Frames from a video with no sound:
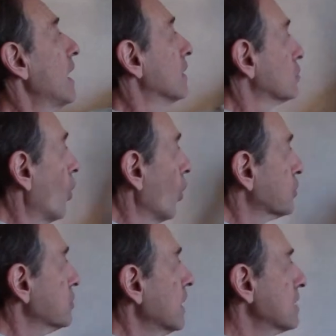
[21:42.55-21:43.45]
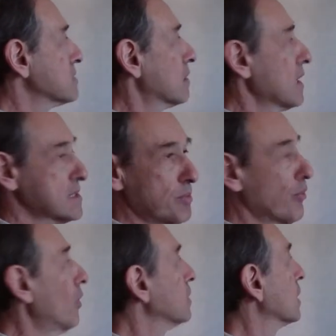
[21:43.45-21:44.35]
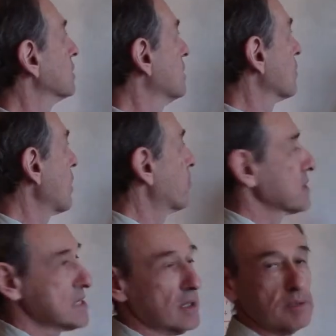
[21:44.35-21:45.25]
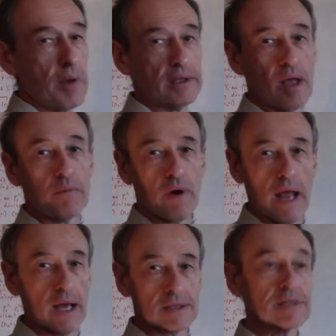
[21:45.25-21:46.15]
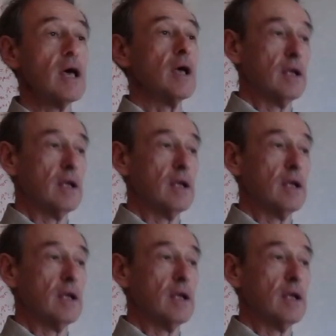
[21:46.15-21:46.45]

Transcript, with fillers: and all together as a product they represent my number x.